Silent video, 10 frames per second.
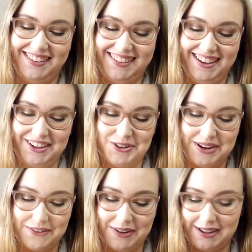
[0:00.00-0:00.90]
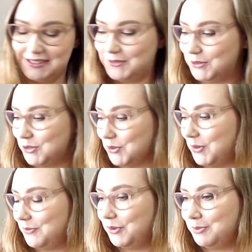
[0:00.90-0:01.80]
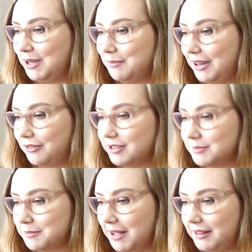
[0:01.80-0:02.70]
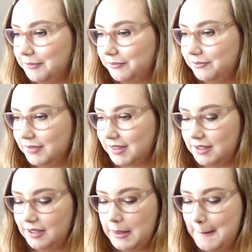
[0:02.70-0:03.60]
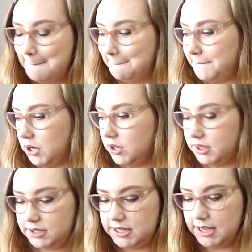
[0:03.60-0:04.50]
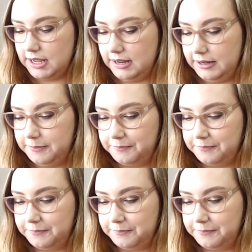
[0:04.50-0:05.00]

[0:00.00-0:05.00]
Yeah, Queen of Hearts for sure would be my Christmas palette. Birthday!